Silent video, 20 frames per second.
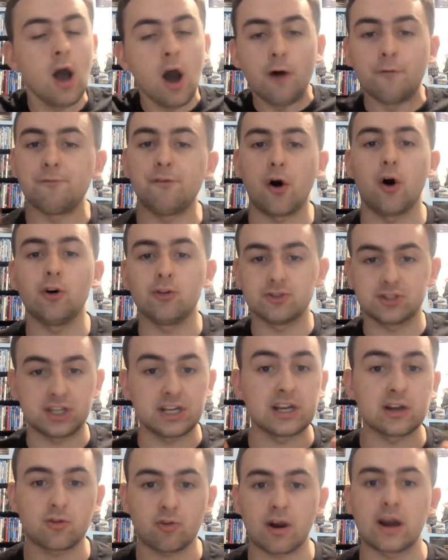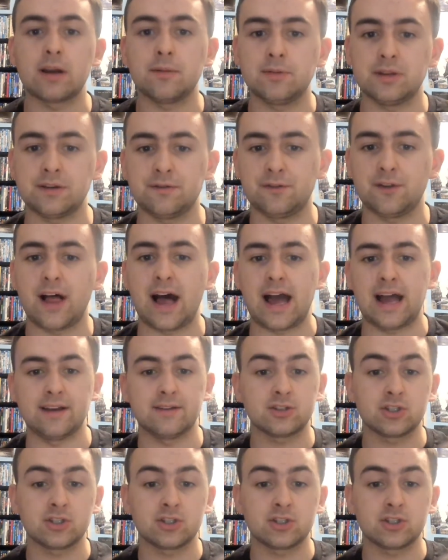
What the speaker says: falls incredibly flat.